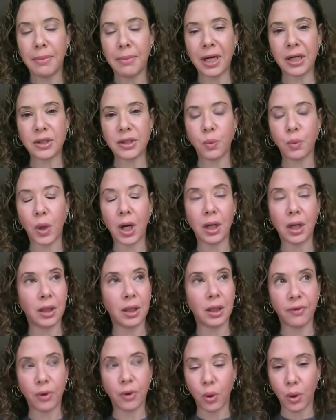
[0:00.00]
Because
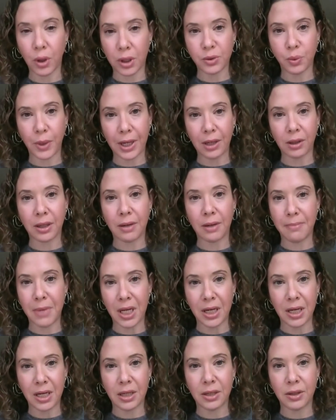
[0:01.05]
while, of course, we are
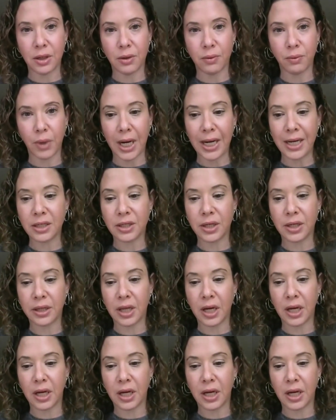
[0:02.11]
committed, right, to